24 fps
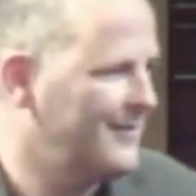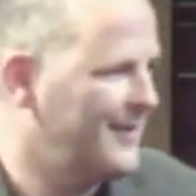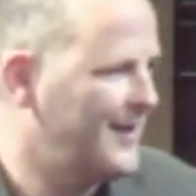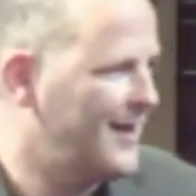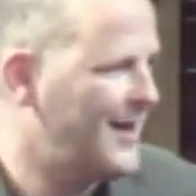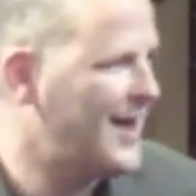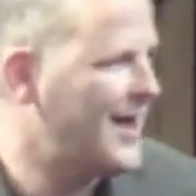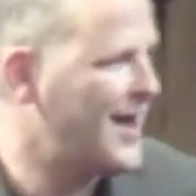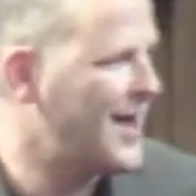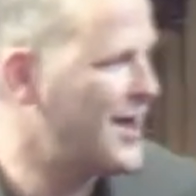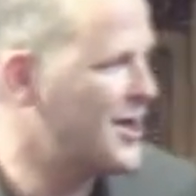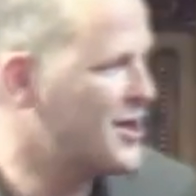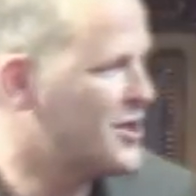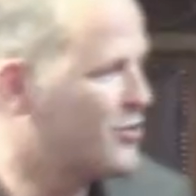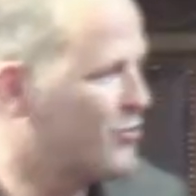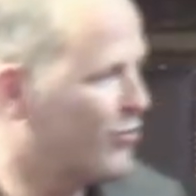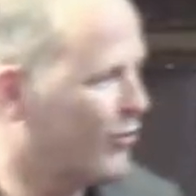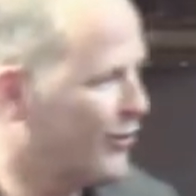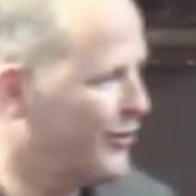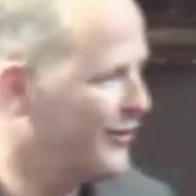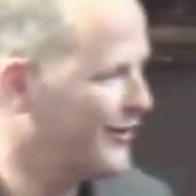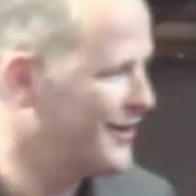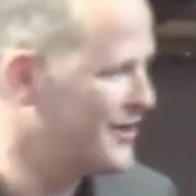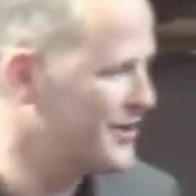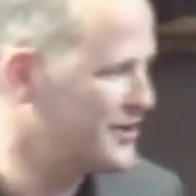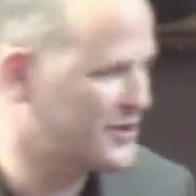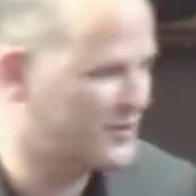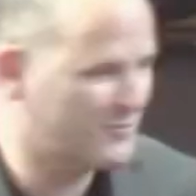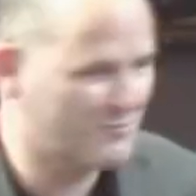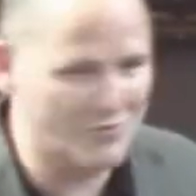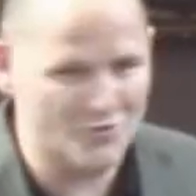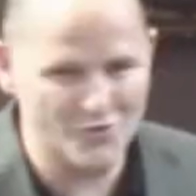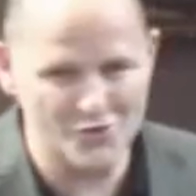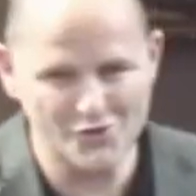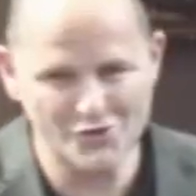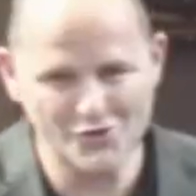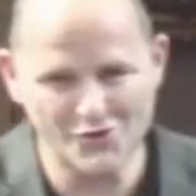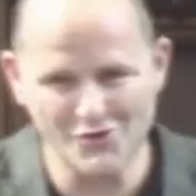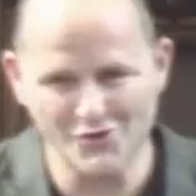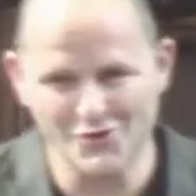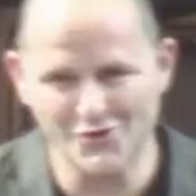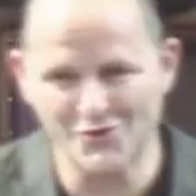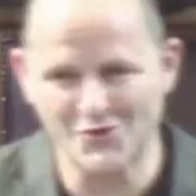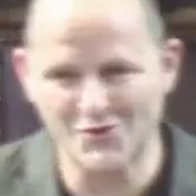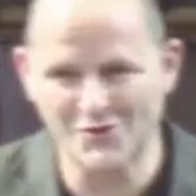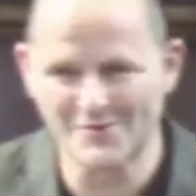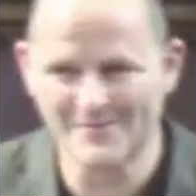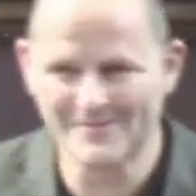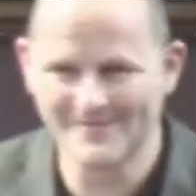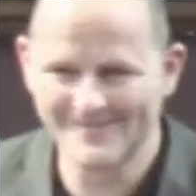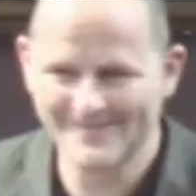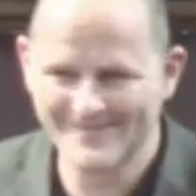high quality sports goods